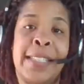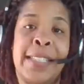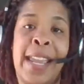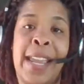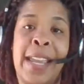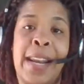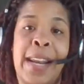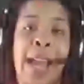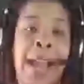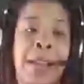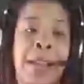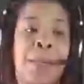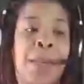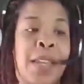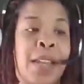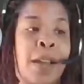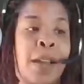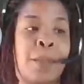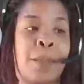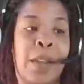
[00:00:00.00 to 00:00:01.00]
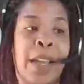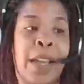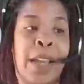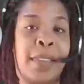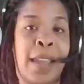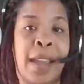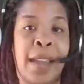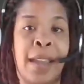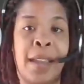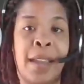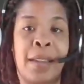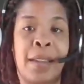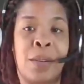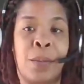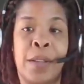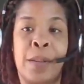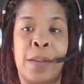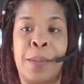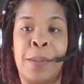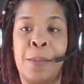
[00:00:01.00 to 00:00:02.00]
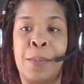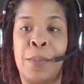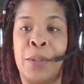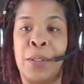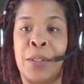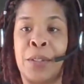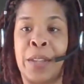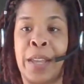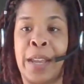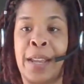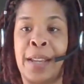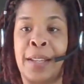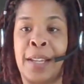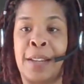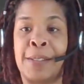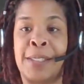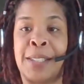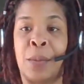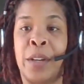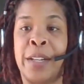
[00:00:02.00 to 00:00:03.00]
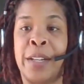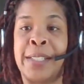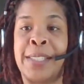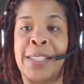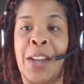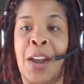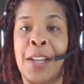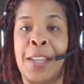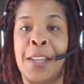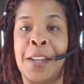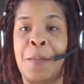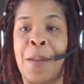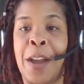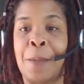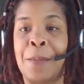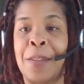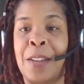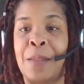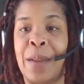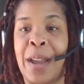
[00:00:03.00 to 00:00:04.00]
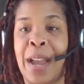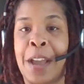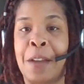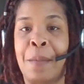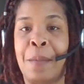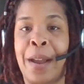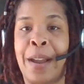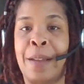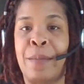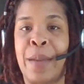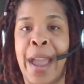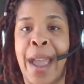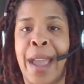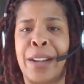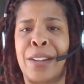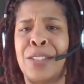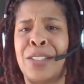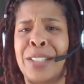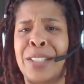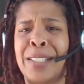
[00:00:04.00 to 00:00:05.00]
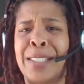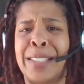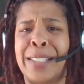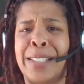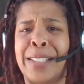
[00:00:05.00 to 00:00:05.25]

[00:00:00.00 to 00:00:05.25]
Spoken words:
can't hype me up like that, when people are like, if someone is talking about me behind my back, or just in